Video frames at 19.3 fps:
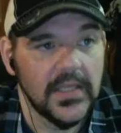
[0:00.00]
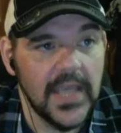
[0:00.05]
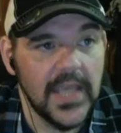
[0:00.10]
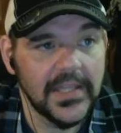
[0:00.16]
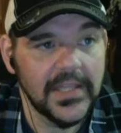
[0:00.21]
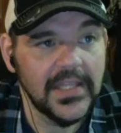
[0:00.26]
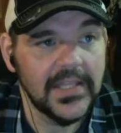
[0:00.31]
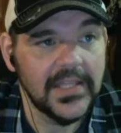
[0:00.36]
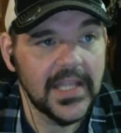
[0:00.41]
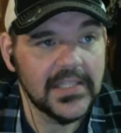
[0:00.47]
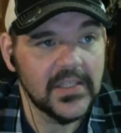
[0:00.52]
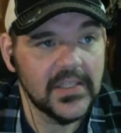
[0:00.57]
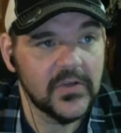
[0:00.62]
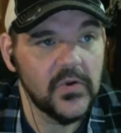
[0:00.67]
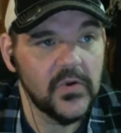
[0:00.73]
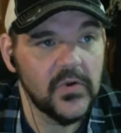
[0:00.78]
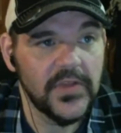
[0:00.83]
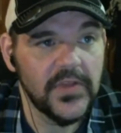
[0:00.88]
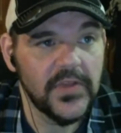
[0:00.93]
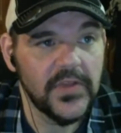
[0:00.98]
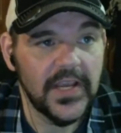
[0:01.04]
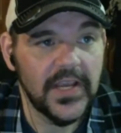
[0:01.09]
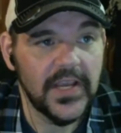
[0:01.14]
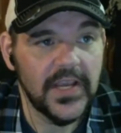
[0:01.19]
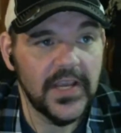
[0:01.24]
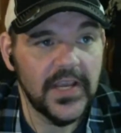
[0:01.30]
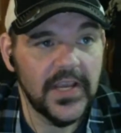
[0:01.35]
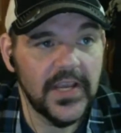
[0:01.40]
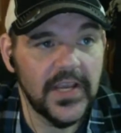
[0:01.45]
yeah, I think that's a cool thing.
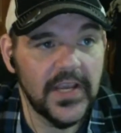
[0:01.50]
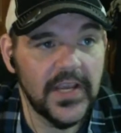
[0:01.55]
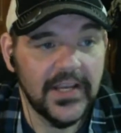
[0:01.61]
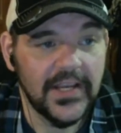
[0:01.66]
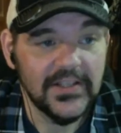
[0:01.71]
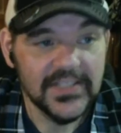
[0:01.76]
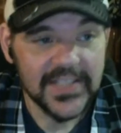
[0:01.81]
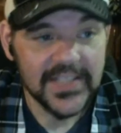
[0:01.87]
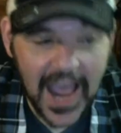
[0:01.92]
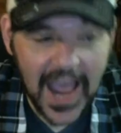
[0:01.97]
Did